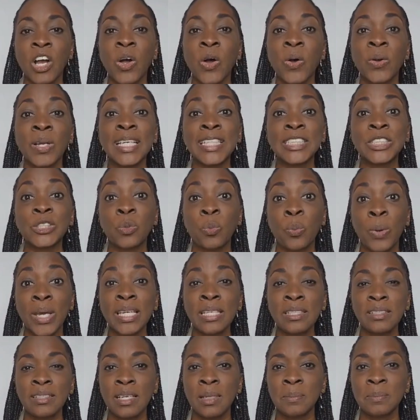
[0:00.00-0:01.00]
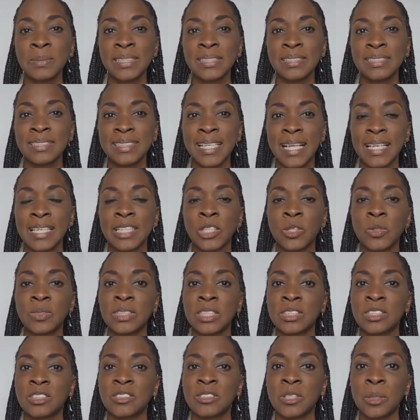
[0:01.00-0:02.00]
Okay, so when it comes to selling your
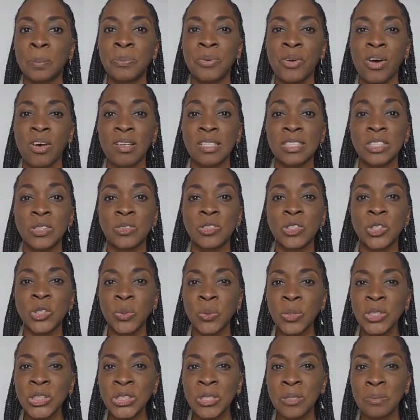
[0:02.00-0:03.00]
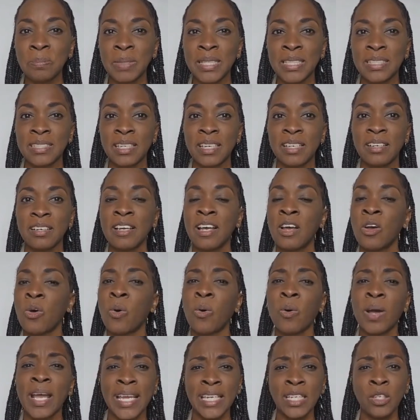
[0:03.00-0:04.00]
digital products on social media
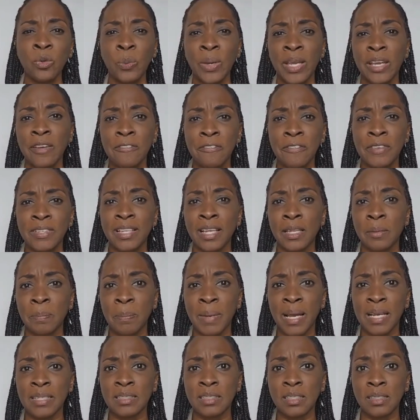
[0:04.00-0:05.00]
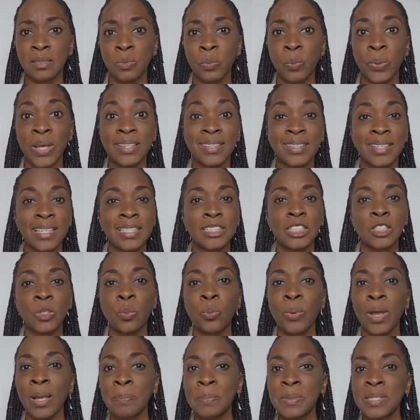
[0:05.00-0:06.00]
or anywhere for that matter, whether it's a
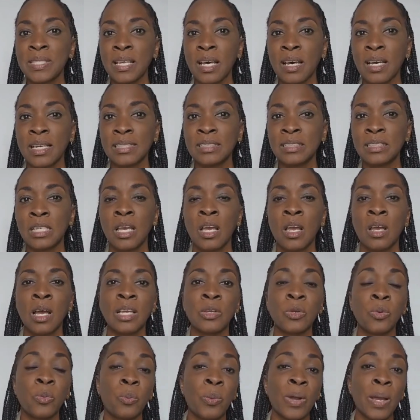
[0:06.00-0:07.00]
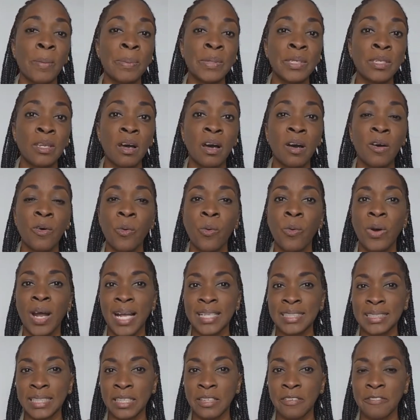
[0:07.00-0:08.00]
website, your webinar, or
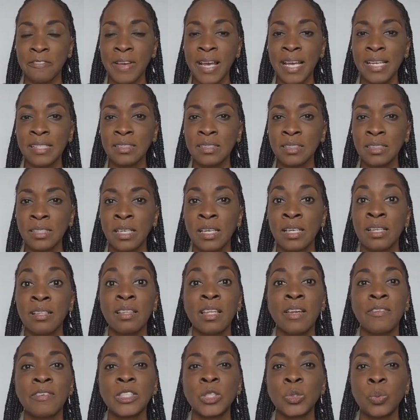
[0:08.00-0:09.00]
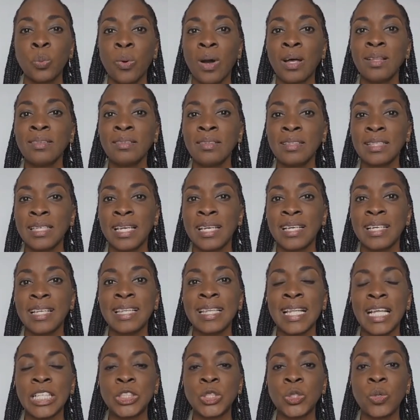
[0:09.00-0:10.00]
at an event, there is one thing
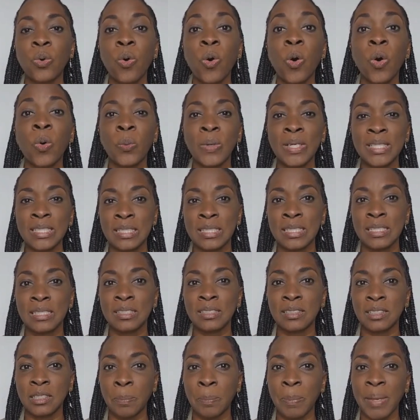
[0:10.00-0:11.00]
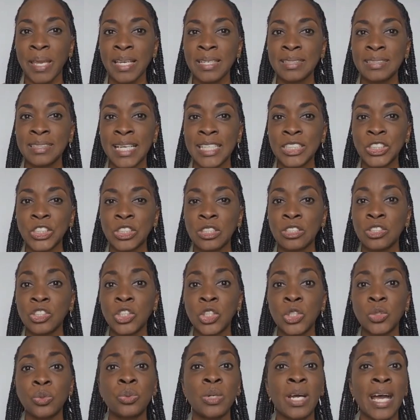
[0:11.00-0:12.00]
that you always need to pay attention
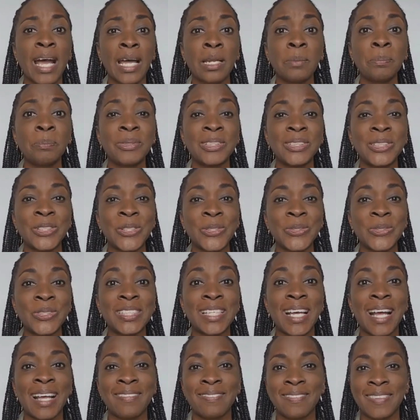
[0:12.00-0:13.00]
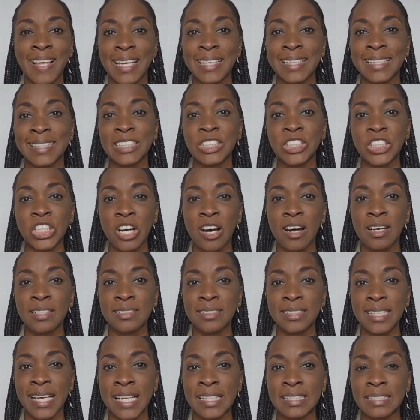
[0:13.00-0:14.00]
to and produce, and that is
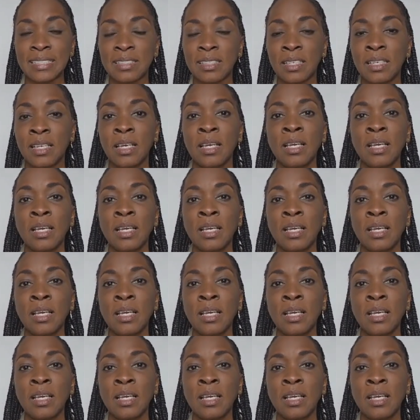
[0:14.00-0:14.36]
content.